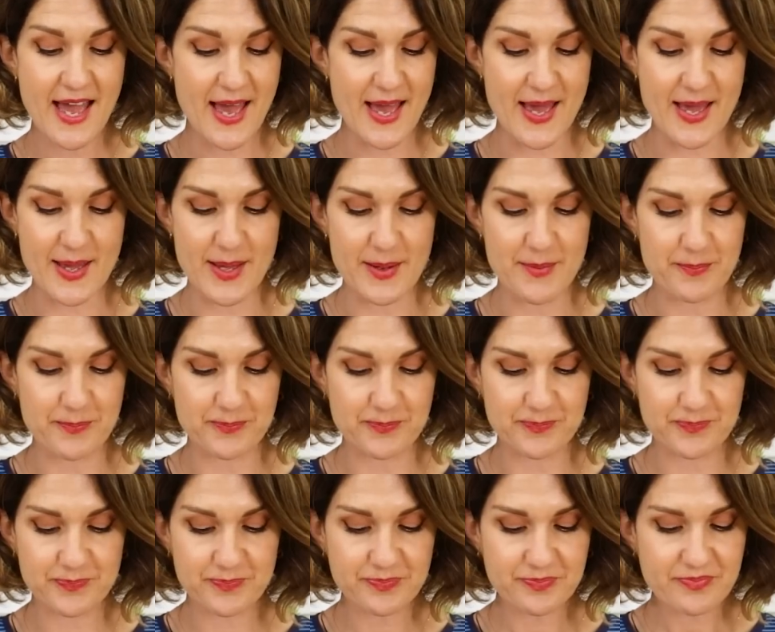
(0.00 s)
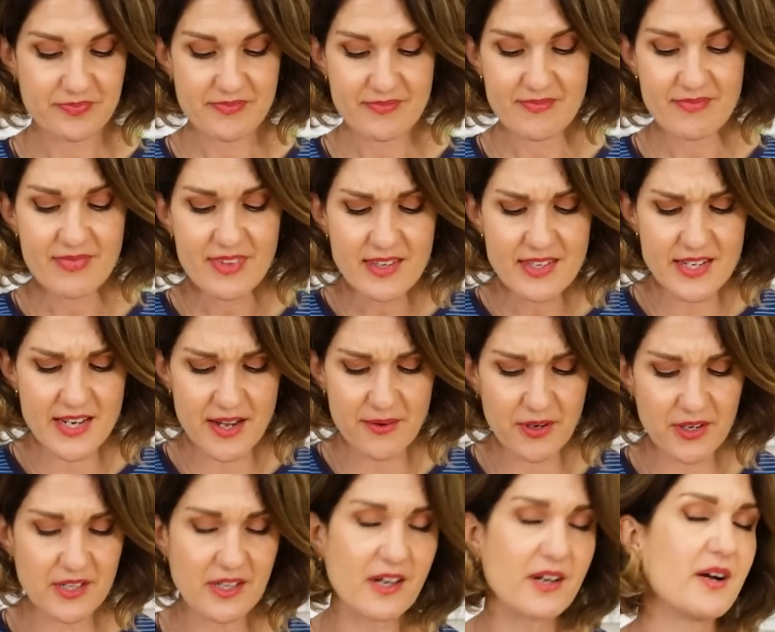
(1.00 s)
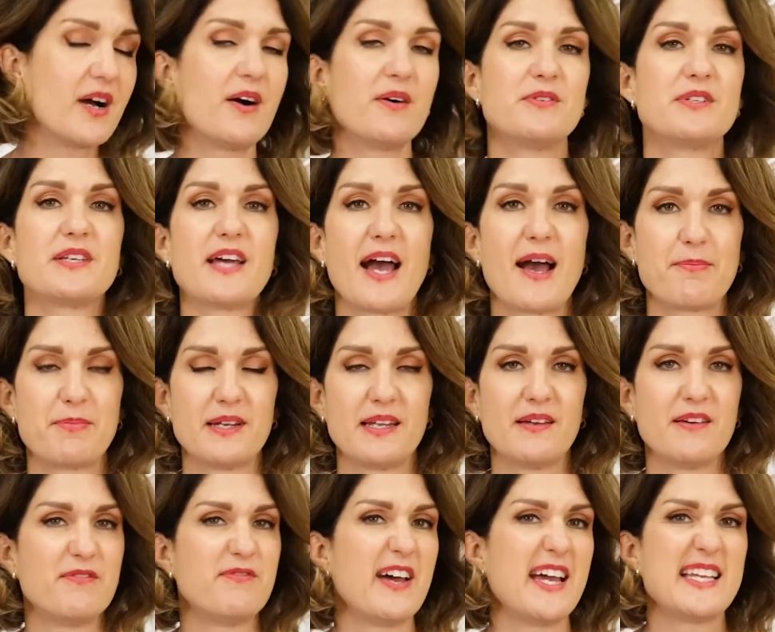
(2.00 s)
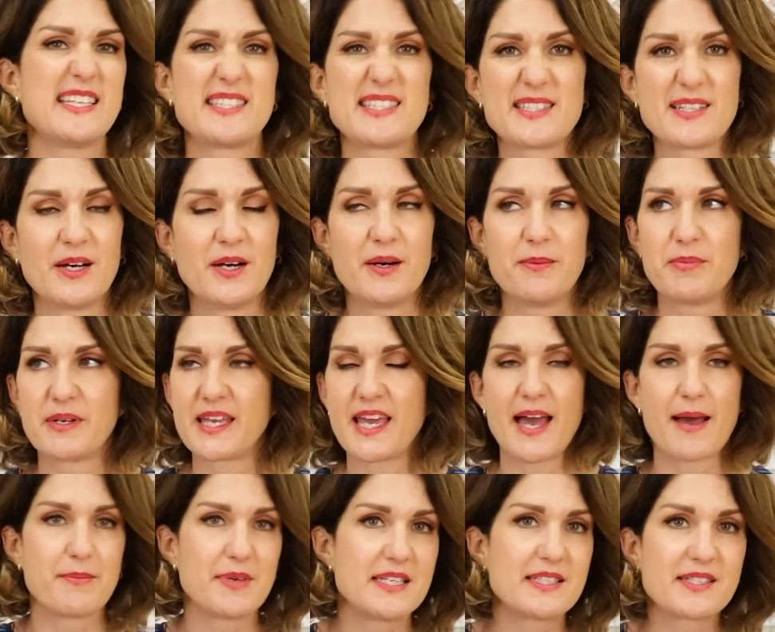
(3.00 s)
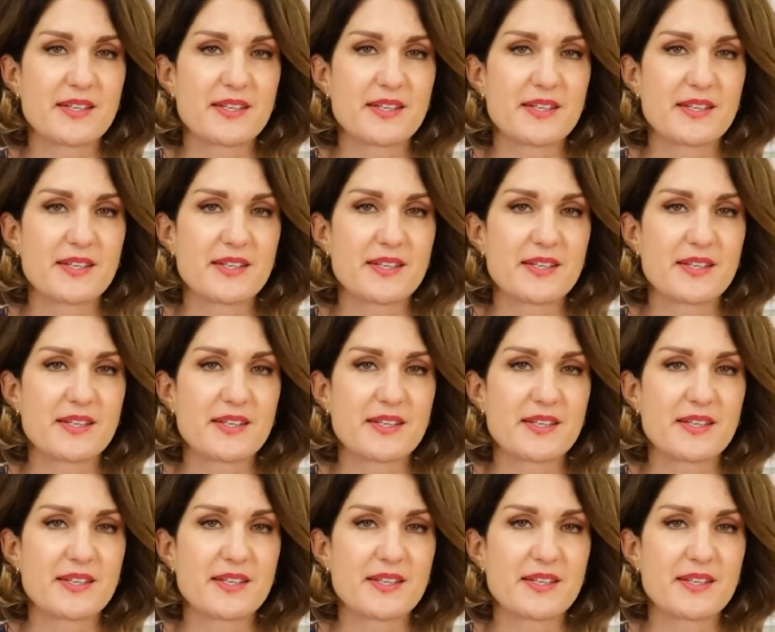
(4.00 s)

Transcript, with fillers: Um, you know, I, I, would happily a vest top, a cami